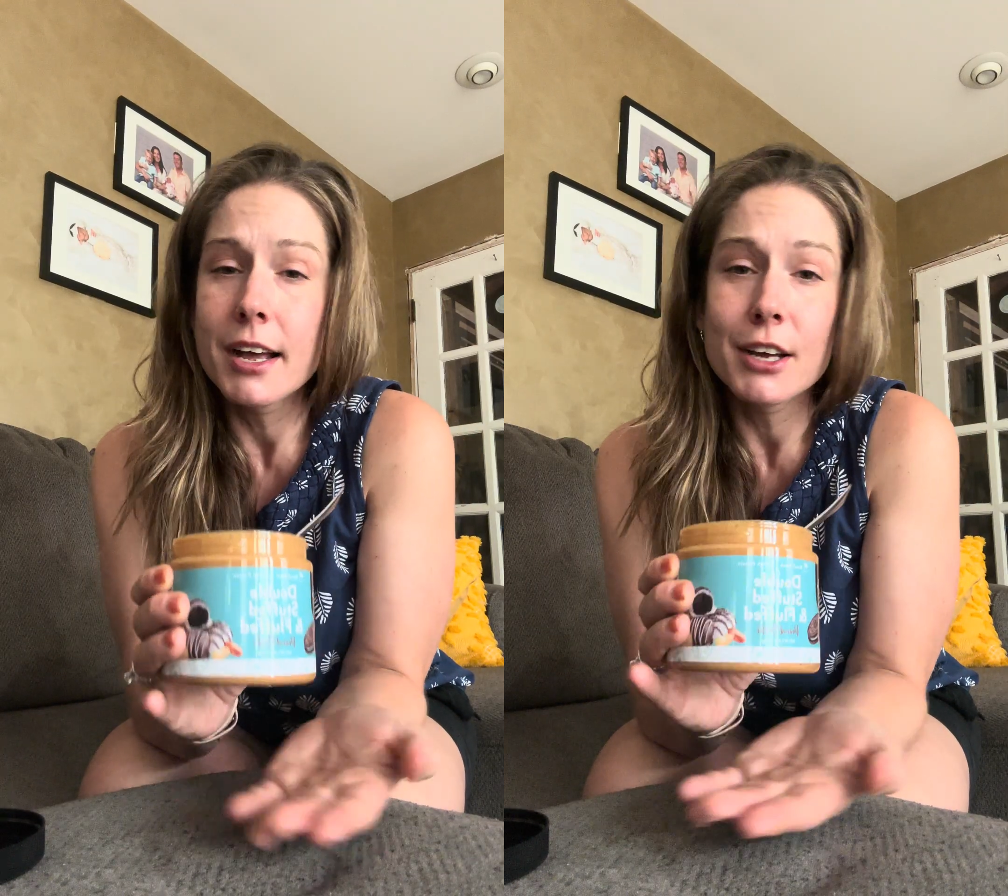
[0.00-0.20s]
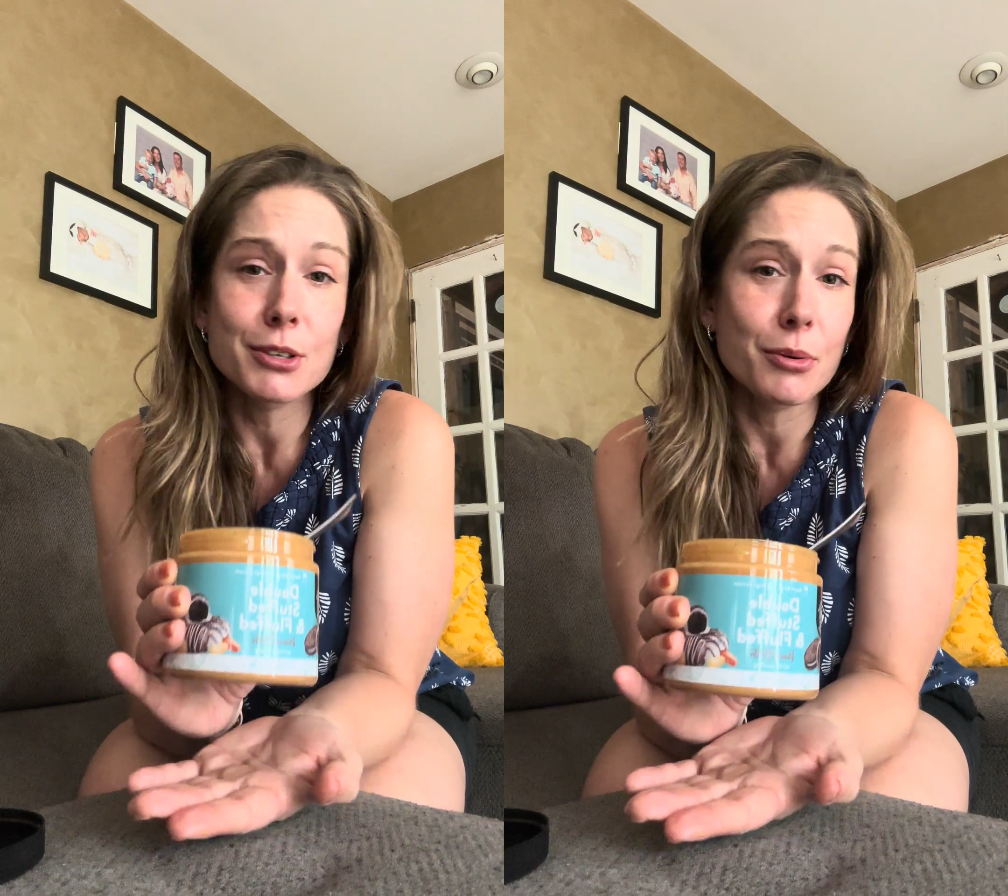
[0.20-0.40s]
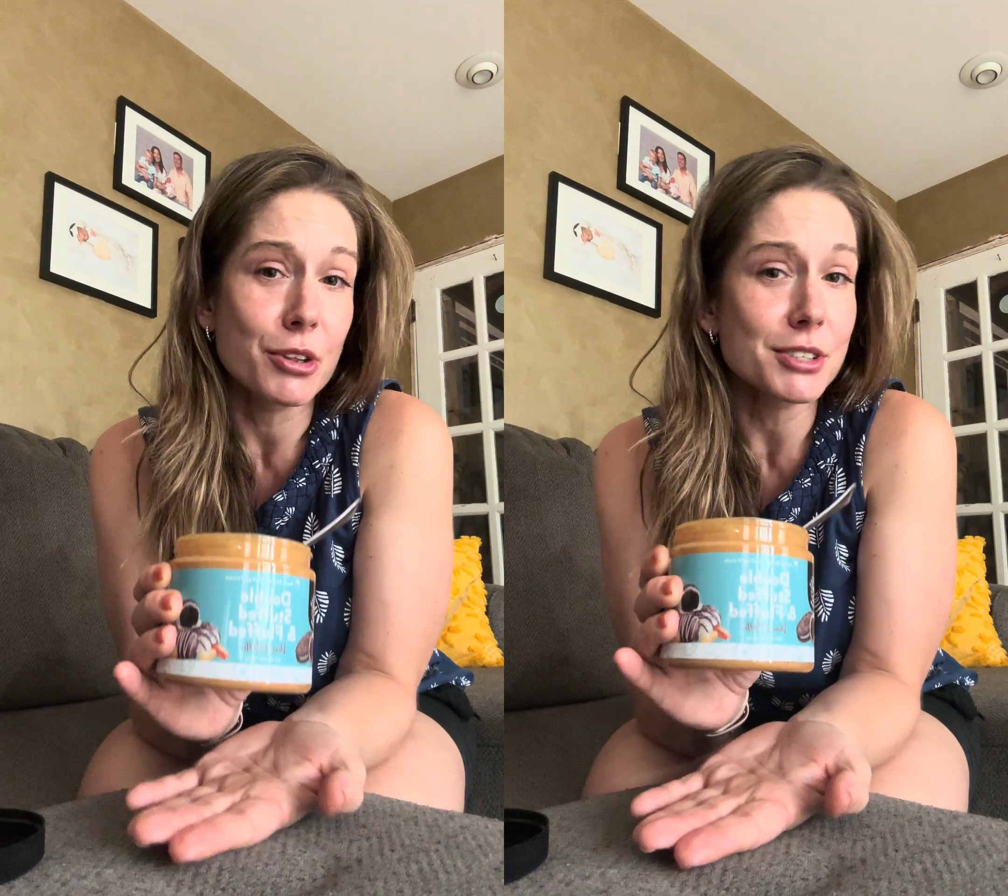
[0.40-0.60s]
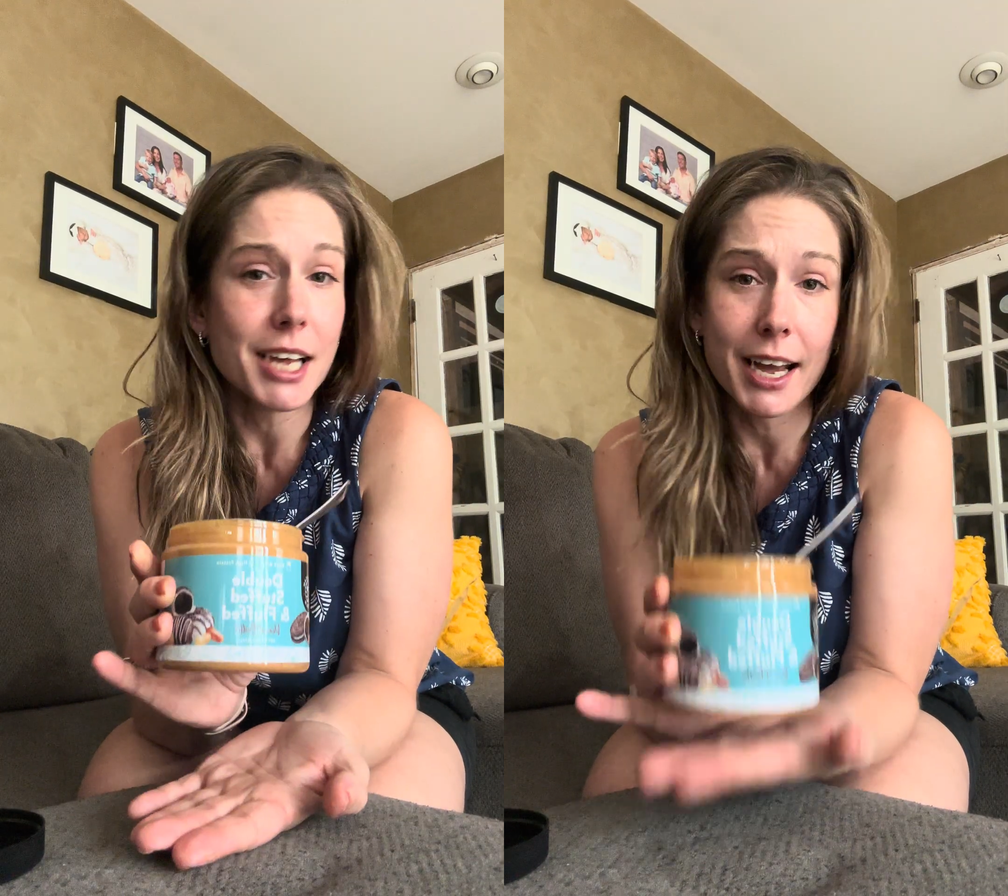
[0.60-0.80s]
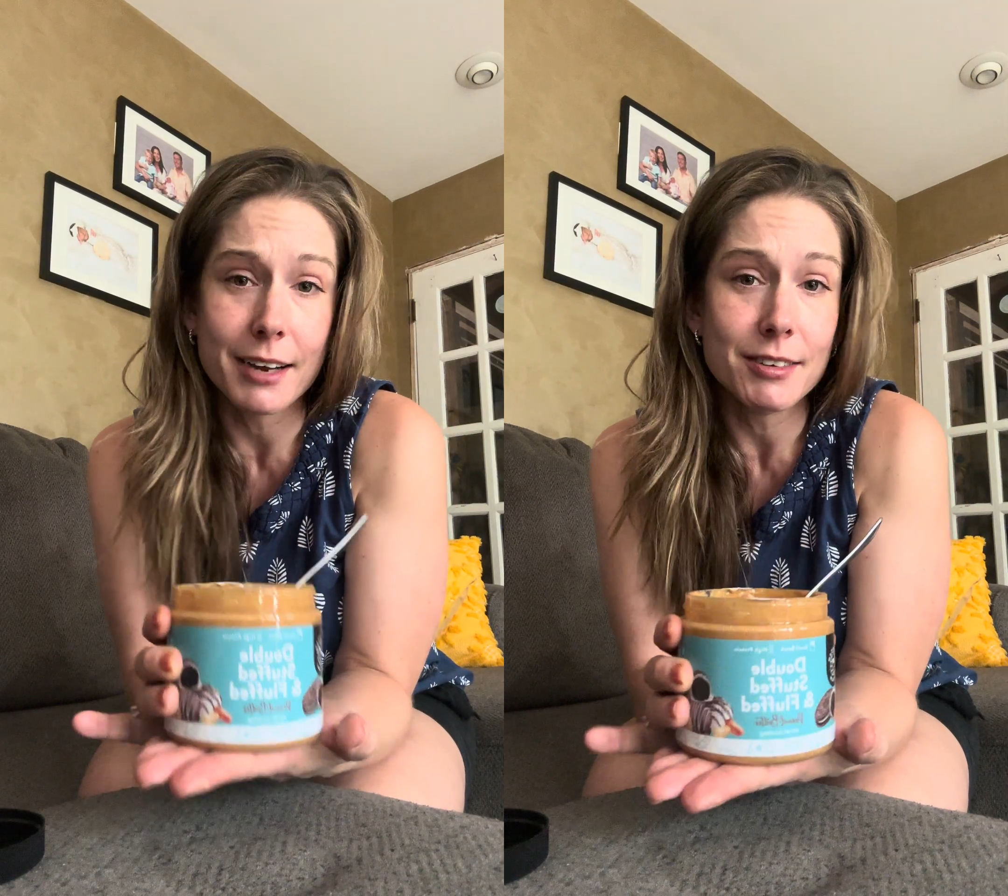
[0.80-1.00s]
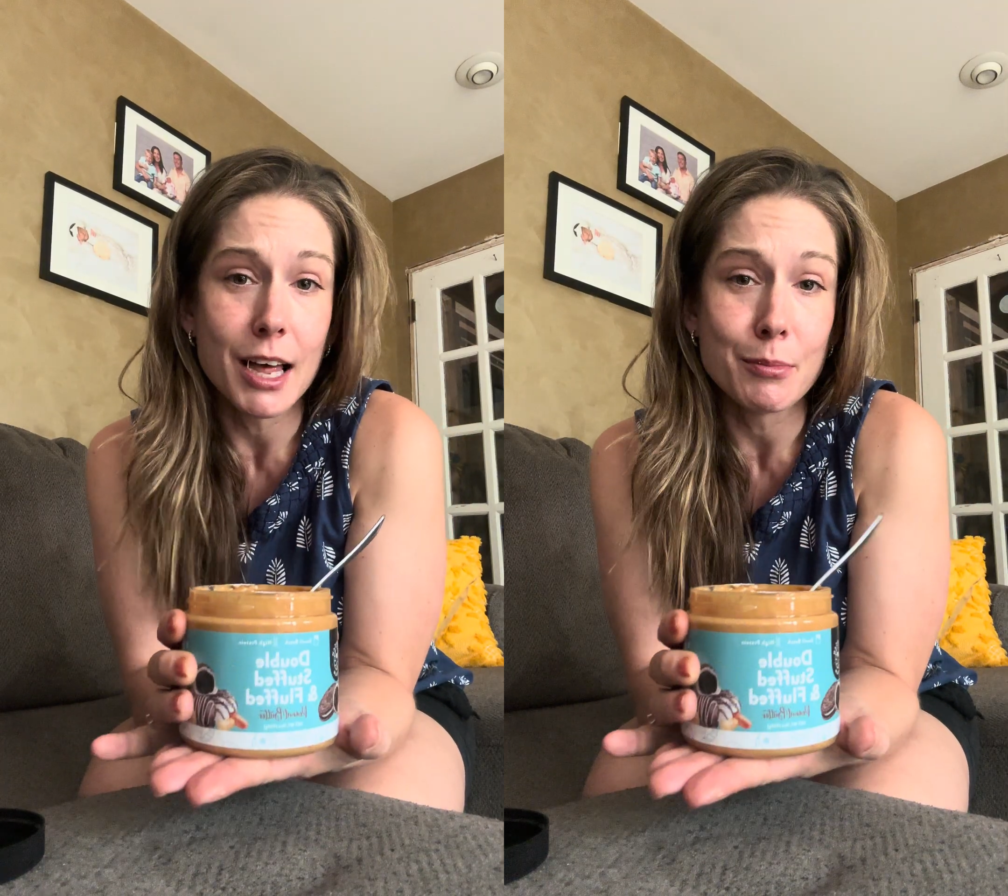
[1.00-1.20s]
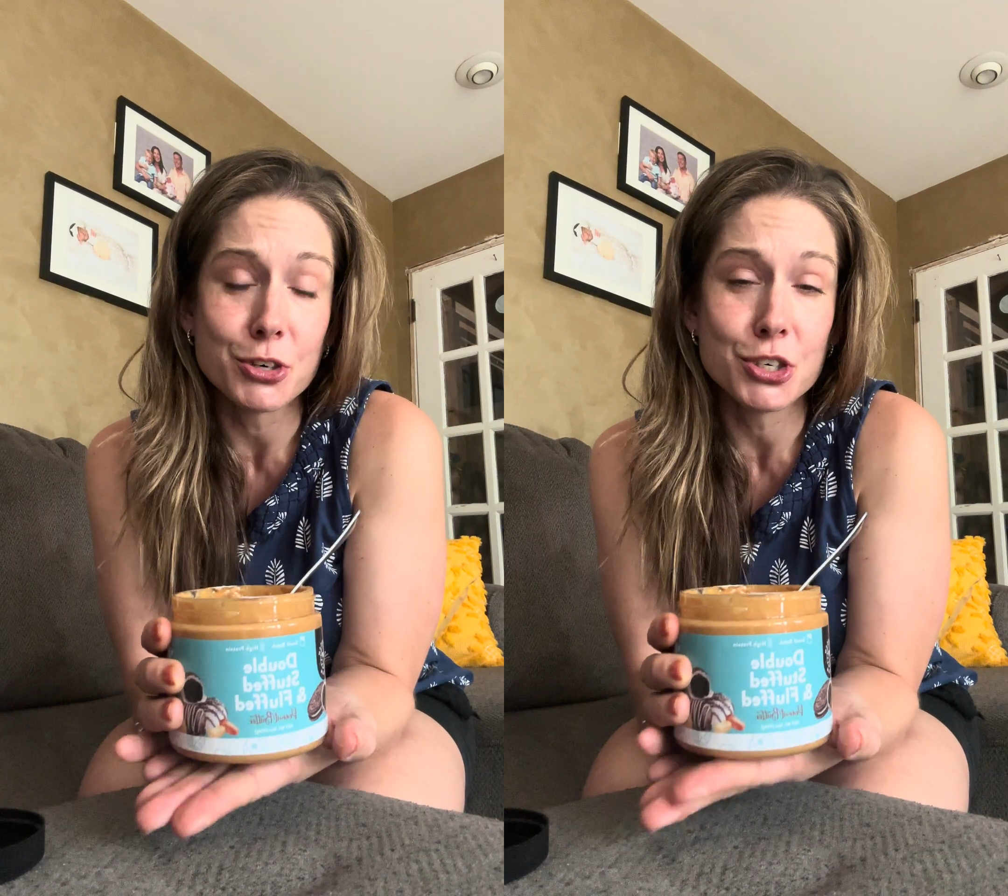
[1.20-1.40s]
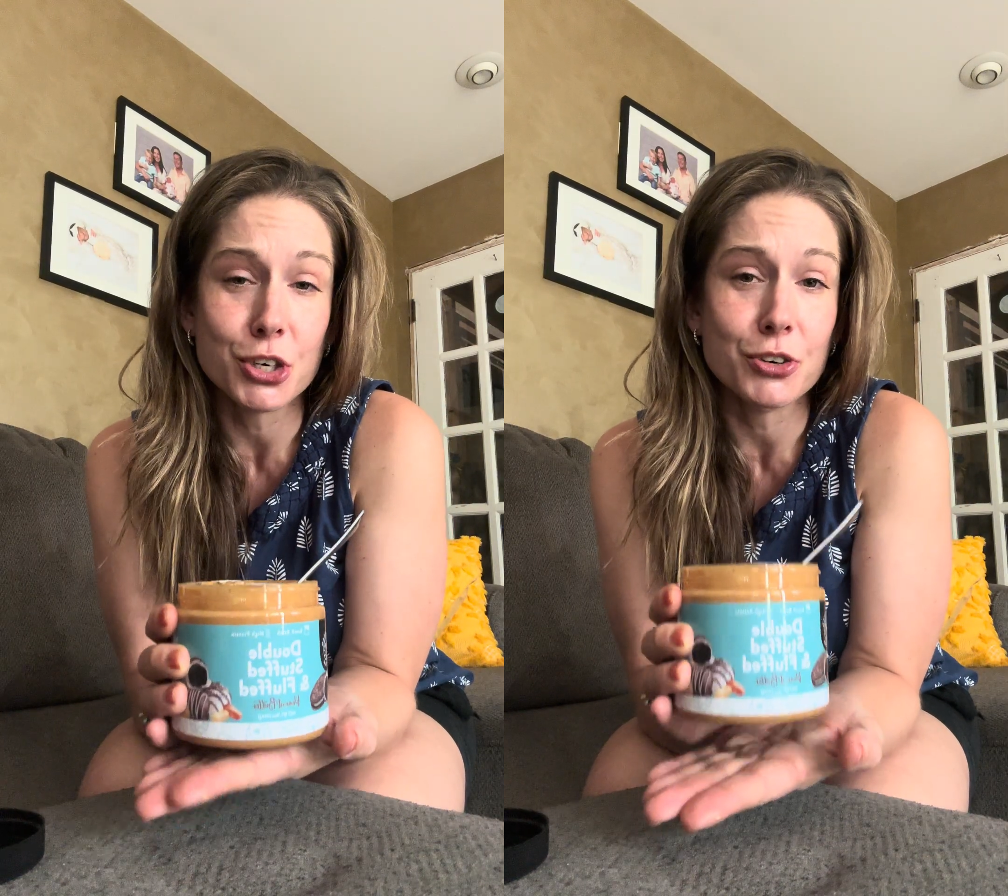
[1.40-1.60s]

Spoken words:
So there's a heck of a lot more sugar